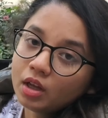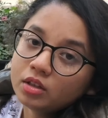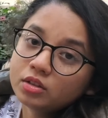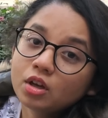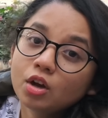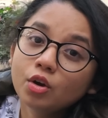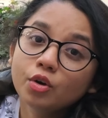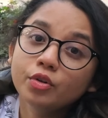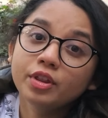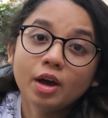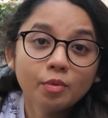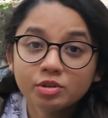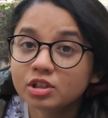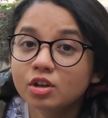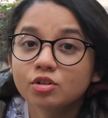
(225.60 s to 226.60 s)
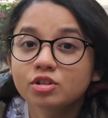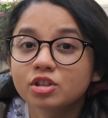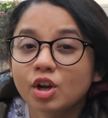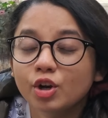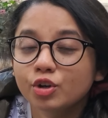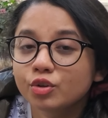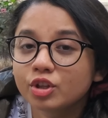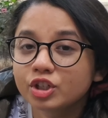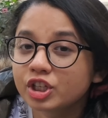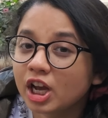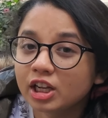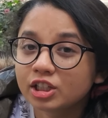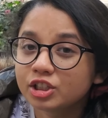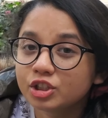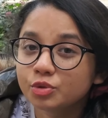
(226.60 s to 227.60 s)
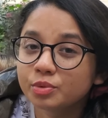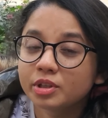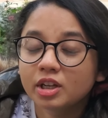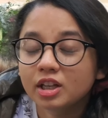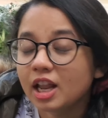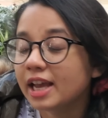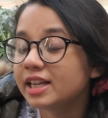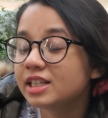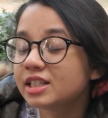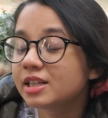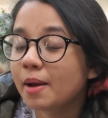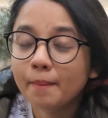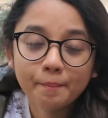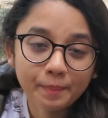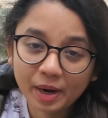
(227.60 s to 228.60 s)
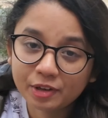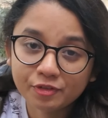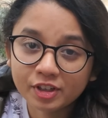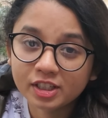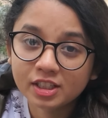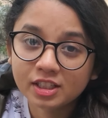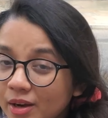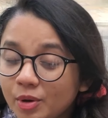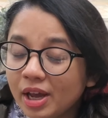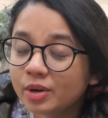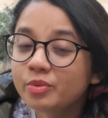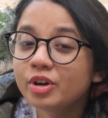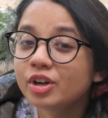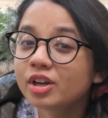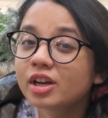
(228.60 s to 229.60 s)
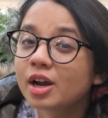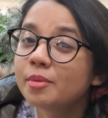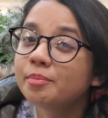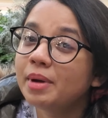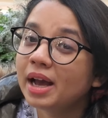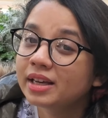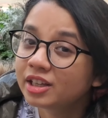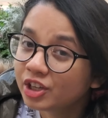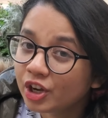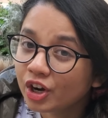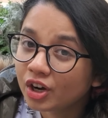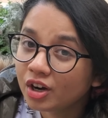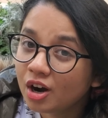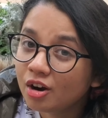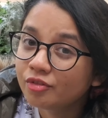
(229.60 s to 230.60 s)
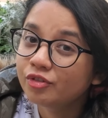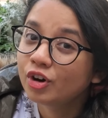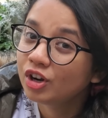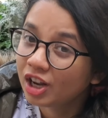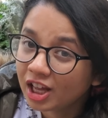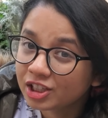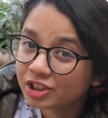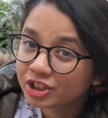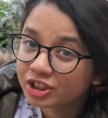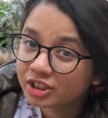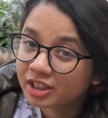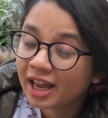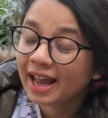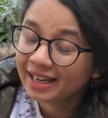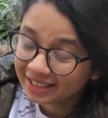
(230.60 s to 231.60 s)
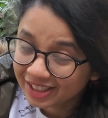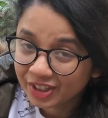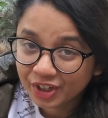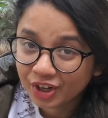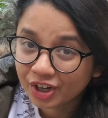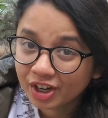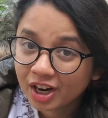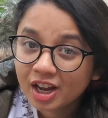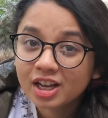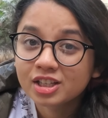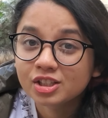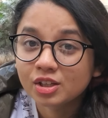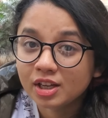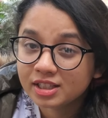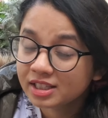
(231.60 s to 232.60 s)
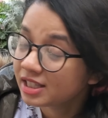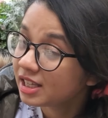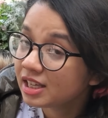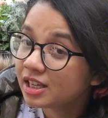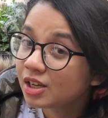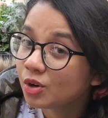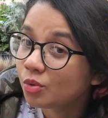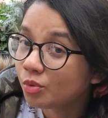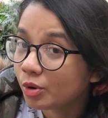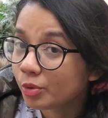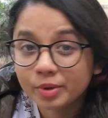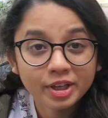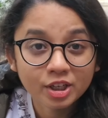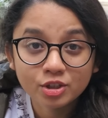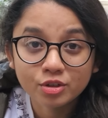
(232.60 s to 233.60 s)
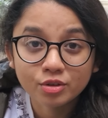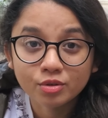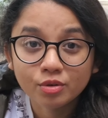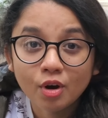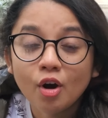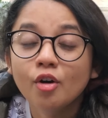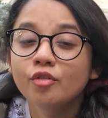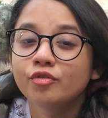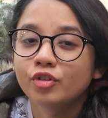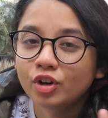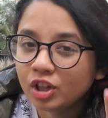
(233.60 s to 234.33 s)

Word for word: So that was a good start to the challenge with a light breakfast and we're gonna come back here for lunch and dinner. So let's see what we can do for